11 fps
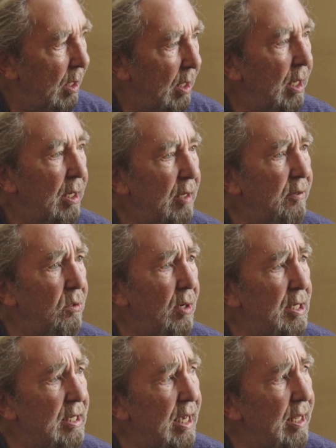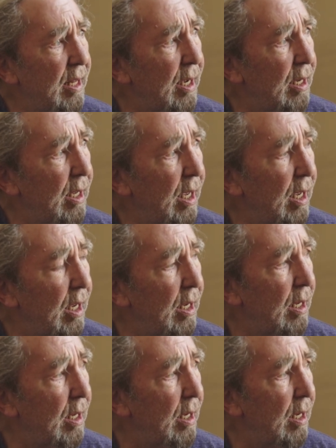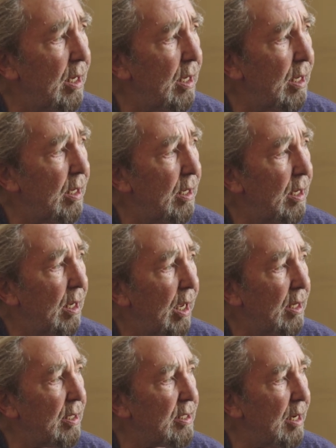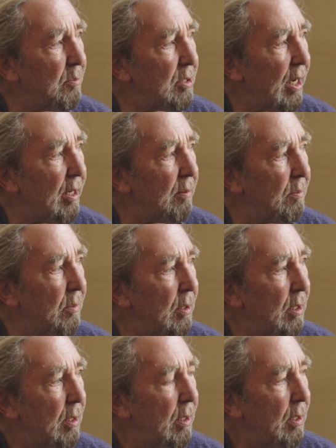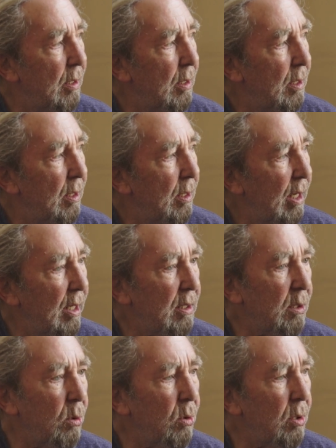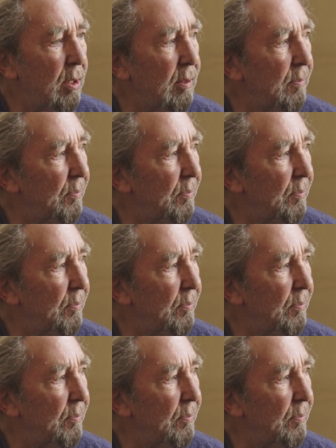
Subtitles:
Yeah, even though I say that, at the same time, in Goa,